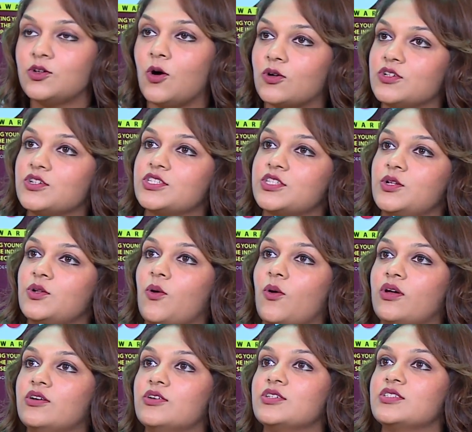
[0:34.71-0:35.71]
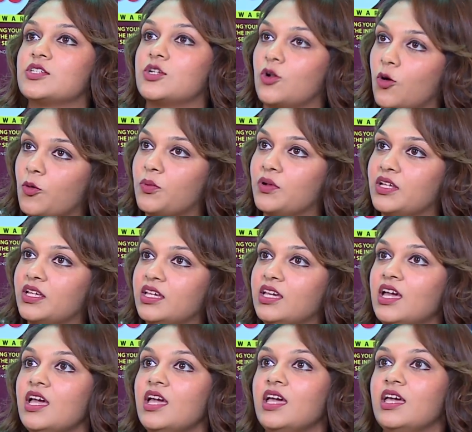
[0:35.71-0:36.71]
doctors and lawyers globally
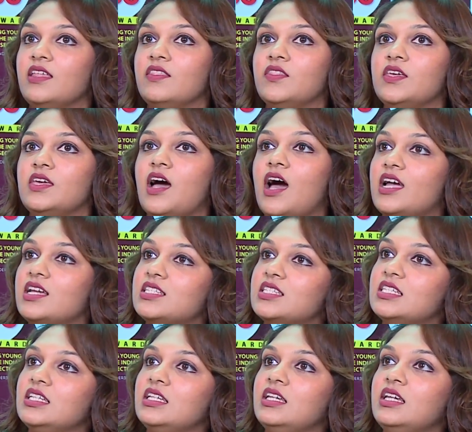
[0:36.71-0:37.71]
in the IT,